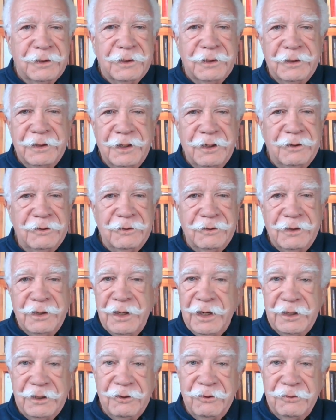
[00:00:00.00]
Now,
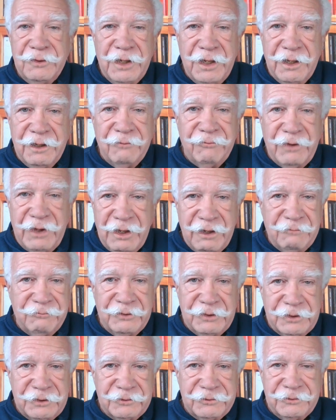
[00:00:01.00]
I don't have
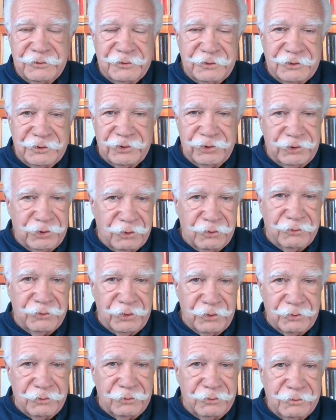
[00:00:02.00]
evidence to show
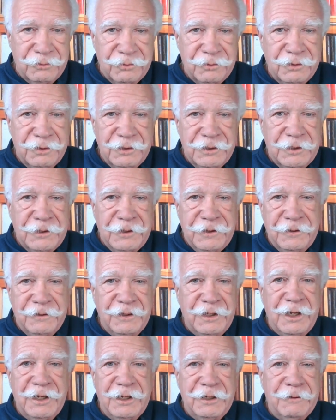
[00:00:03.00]
you
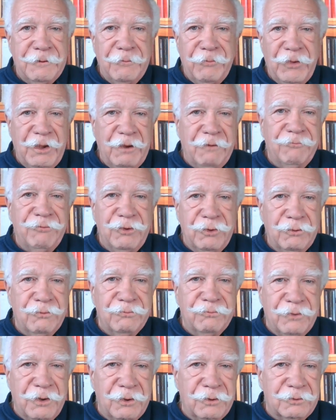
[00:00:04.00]
that if you
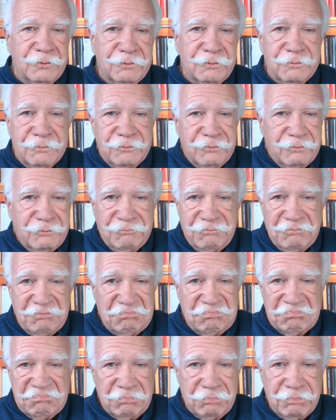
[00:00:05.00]
vote,
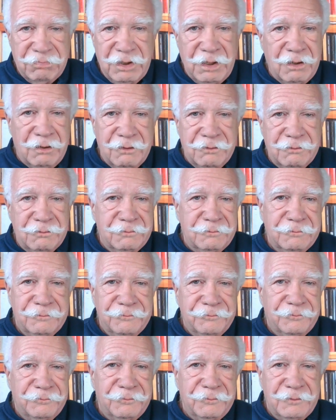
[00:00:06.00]

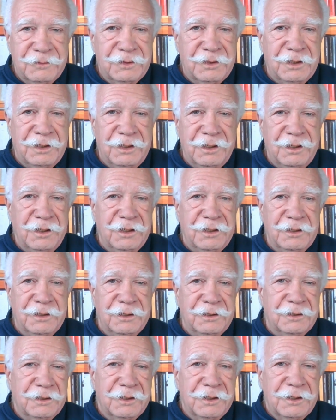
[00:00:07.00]

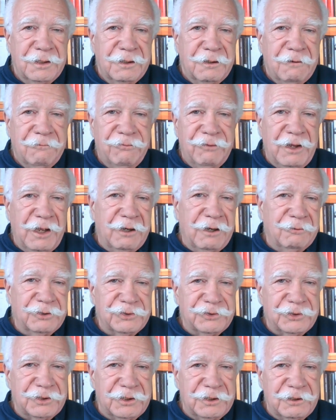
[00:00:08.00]
the
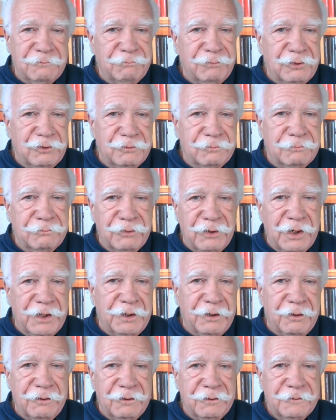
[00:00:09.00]
flowers are going to bloom
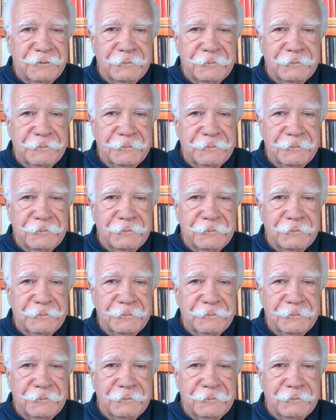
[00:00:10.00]
brighter.